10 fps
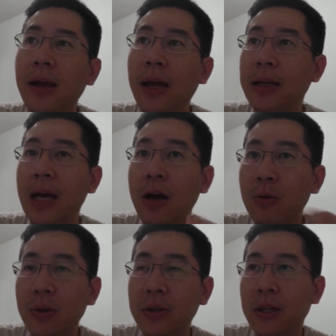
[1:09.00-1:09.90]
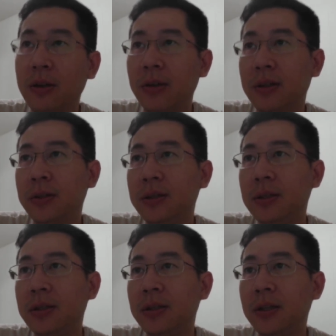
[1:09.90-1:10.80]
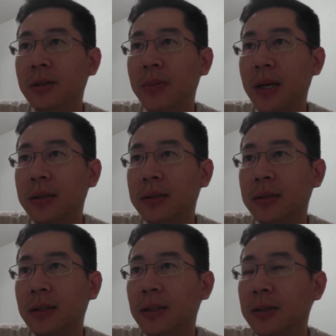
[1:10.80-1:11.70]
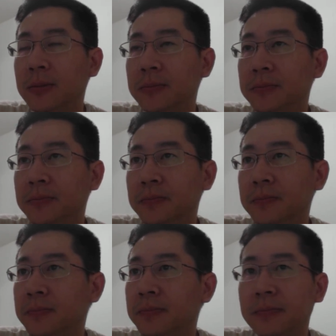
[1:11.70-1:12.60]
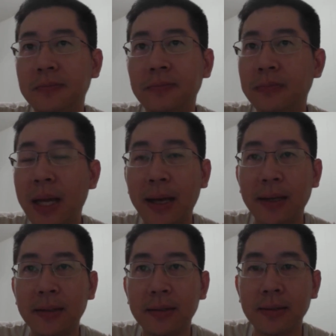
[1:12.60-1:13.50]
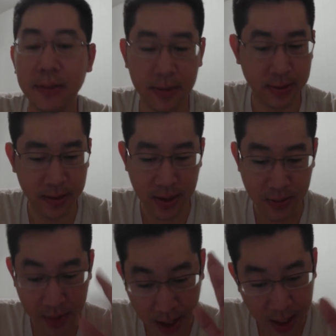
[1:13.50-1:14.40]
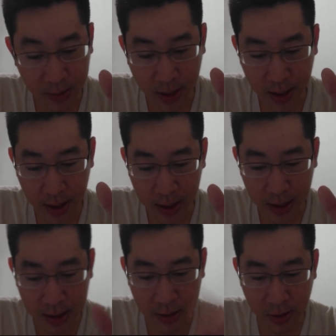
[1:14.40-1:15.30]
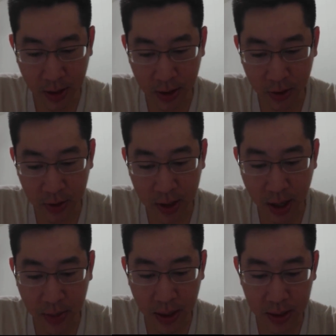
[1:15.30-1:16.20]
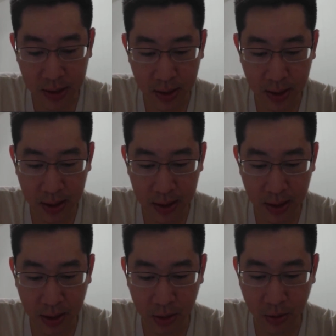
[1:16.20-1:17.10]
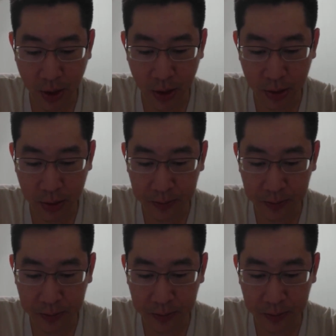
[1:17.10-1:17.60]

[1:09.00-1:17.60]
now with Nier, the Nier banner, man. But anyway, let's go ahead. The 3-star base is 210.